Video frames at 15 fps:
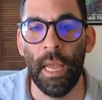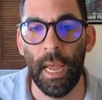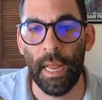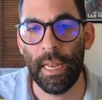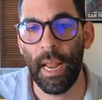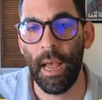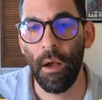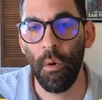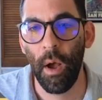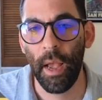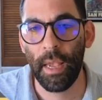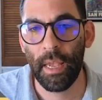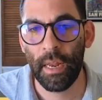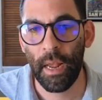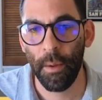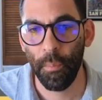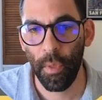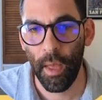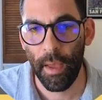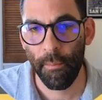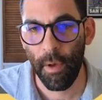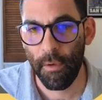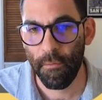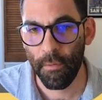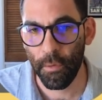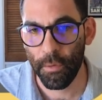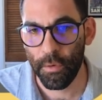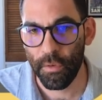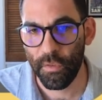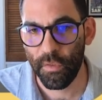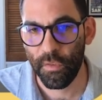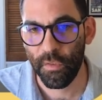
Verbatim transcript: And now I can apply my filters.